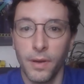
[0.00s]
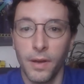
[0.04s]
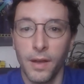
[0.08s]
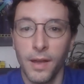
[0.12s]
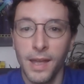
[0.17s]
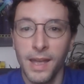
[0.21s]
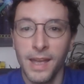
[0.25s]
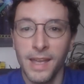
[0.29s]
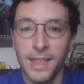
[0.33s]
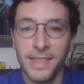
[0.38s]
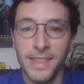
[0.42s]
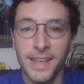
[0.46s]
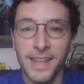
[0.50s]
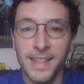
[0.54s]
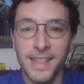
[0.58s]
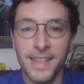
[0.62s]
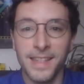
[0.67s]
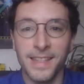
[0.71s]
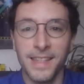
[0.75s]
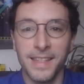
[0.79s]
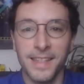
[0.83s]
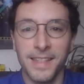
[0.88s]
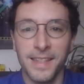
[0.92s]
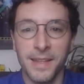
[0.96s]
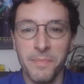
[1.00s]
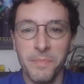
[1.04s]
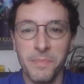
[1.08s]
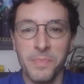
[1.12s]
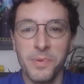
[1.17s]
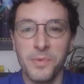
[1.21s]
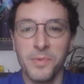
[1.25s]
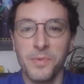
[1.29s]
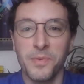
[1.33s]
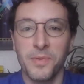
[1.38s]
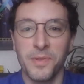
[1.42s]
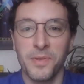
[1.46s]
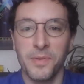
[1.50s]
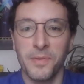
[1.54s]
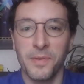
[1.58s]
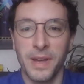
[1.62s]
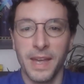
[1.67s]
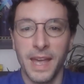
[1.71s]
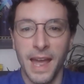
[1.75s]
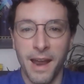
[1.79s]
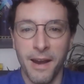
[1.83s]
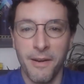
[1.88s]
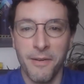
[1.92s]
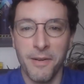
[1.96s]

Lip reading: But this is a simple sort of